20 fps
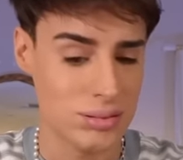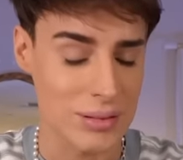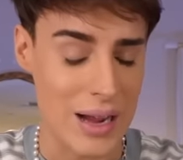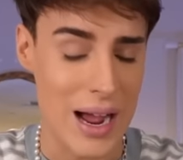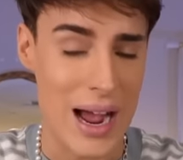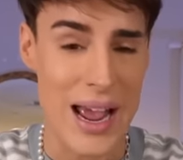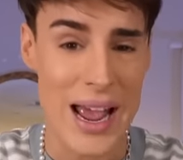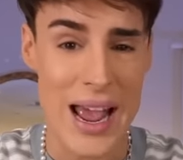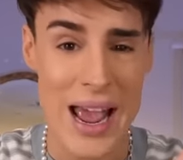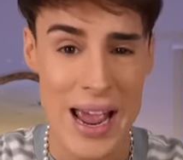
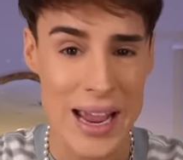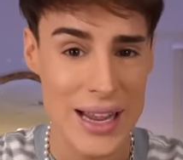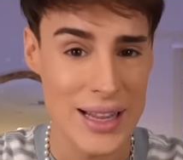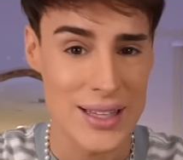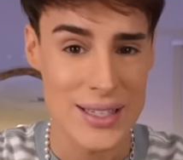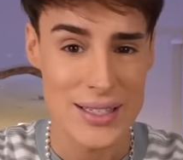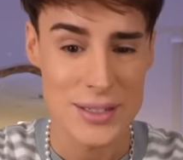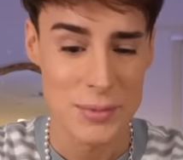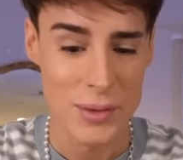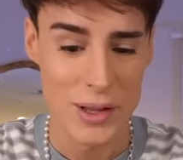I hate
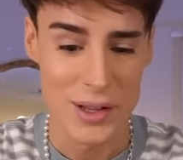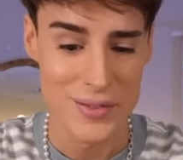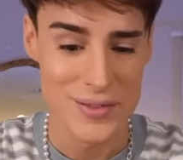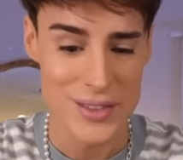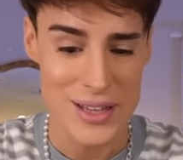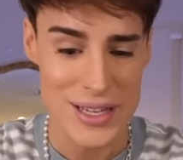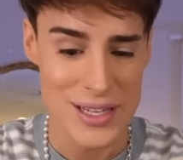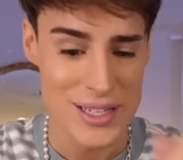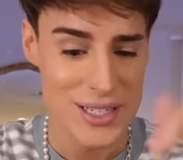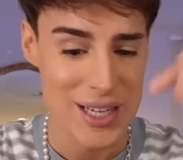the smell of
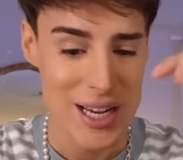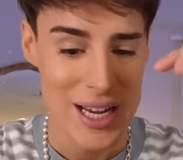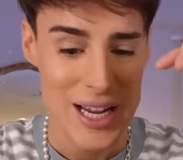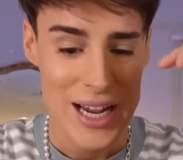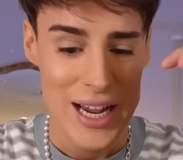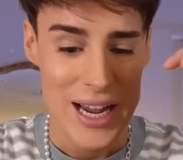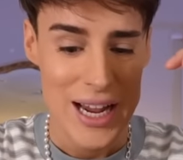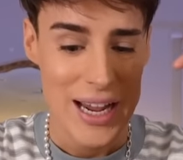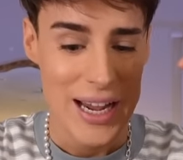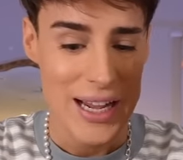this.
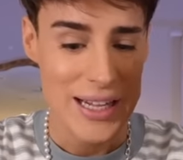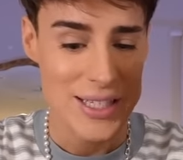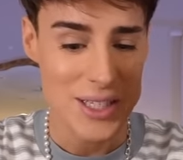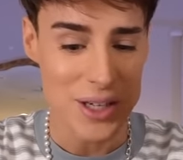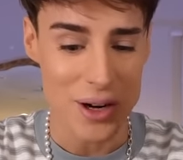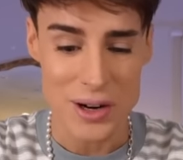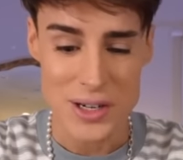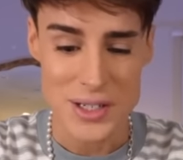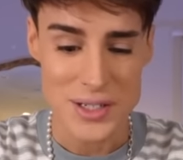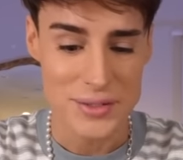It's
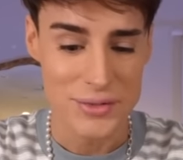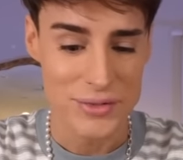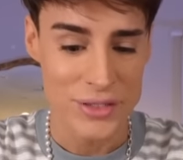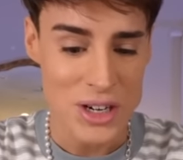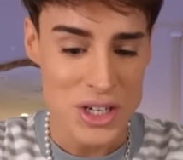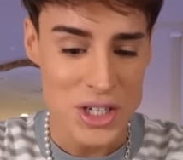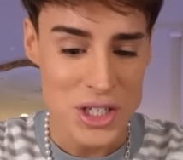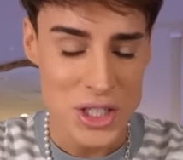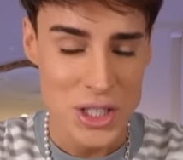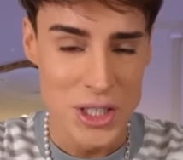
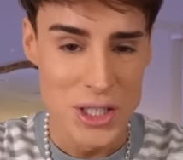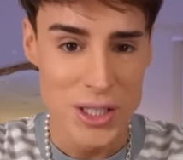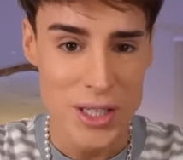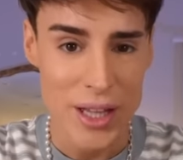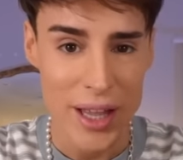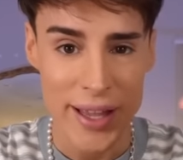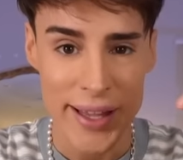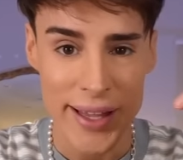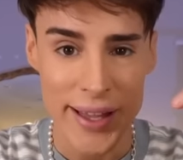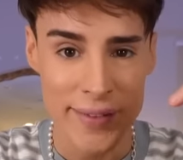
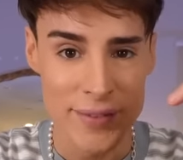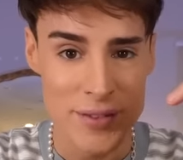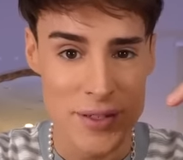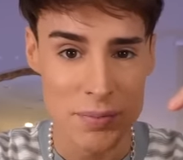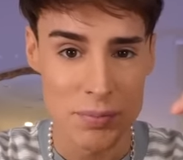artificial, it gives